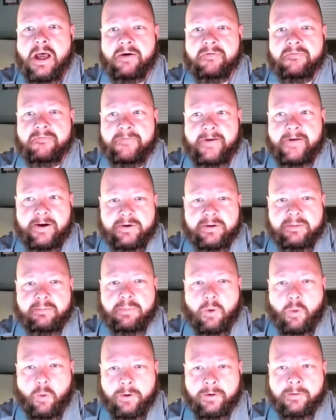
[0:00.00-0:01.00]
a very
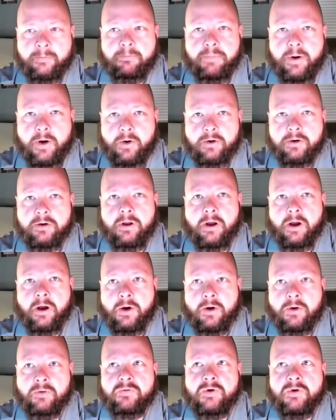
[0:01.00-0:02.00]
important part
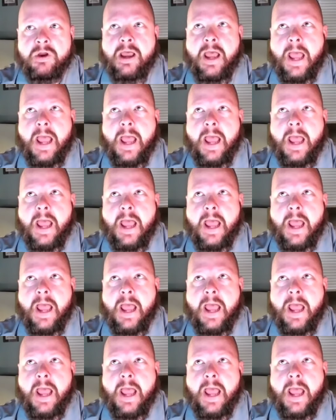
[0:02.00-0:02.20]
of